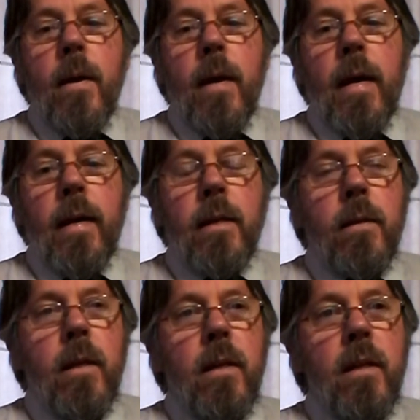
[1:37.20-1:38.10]
It is
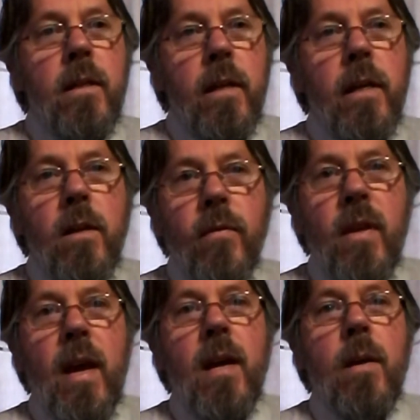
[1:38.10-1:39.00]
the deceit of
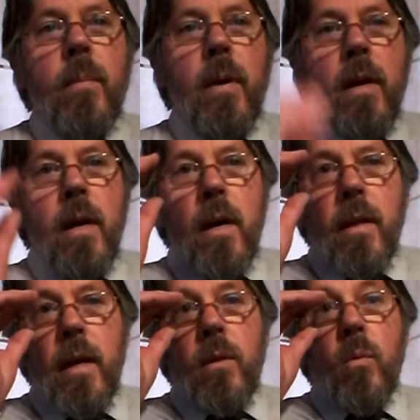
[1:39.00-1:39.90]
the enemy
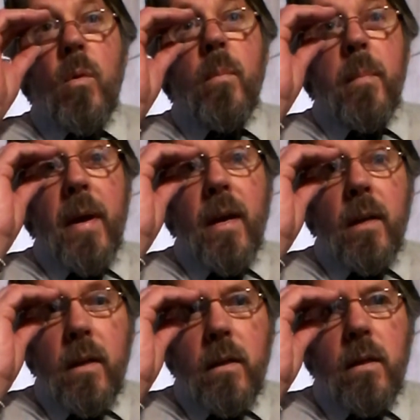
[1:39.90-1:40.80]
that will
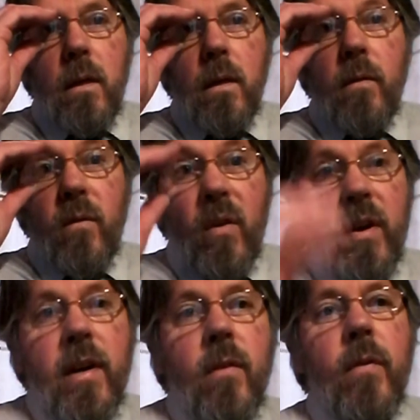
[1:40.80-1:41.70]
make this
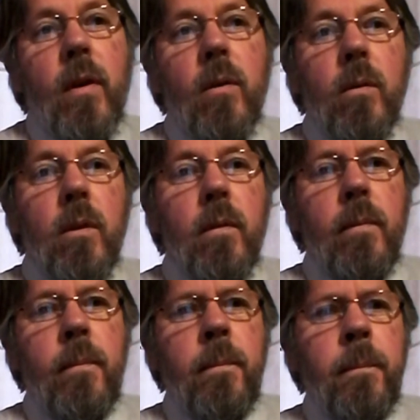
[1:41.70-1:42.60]
very difficult
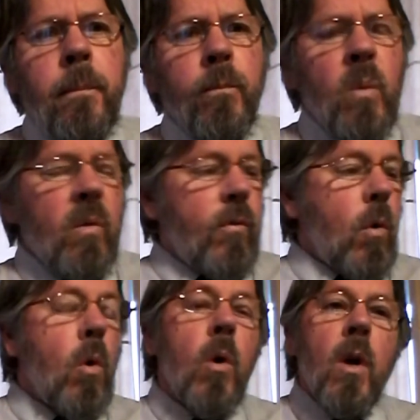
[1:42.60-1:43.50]

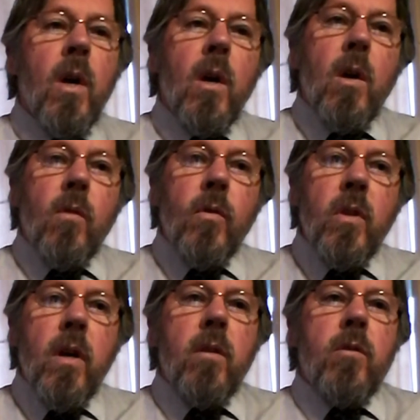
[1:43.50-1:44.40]
for
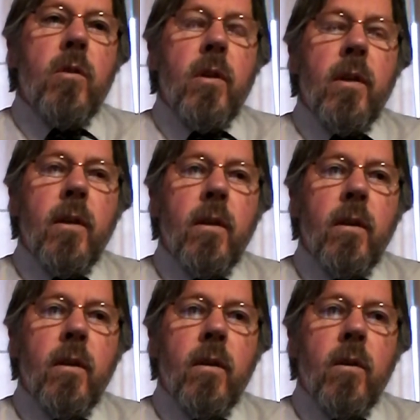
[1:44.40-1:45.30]
those
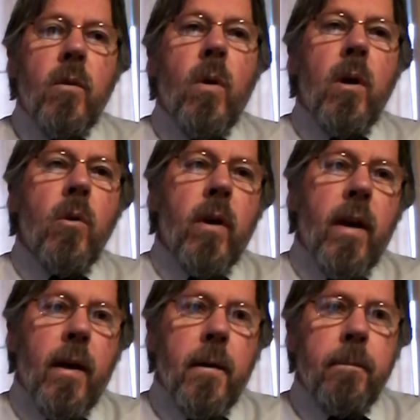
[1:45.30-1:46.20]
who are
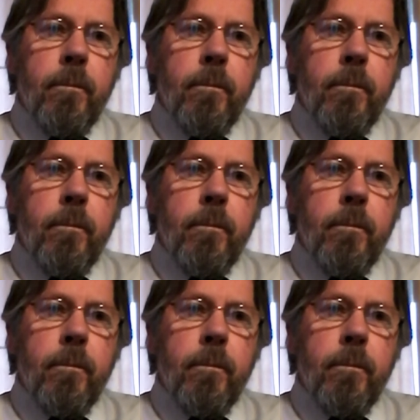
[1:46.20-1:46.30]
looking.